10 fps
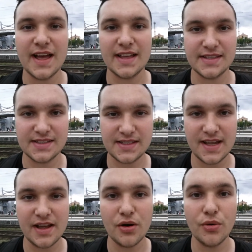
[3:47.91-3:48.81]
And
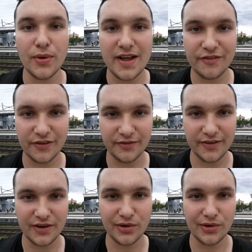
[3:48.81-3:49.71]
stay away from
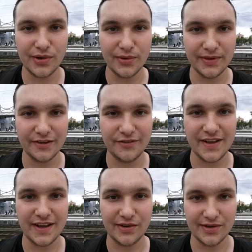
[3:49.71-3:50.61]
the
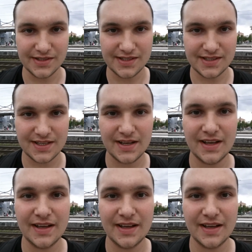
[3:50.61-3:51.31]
coronavirus.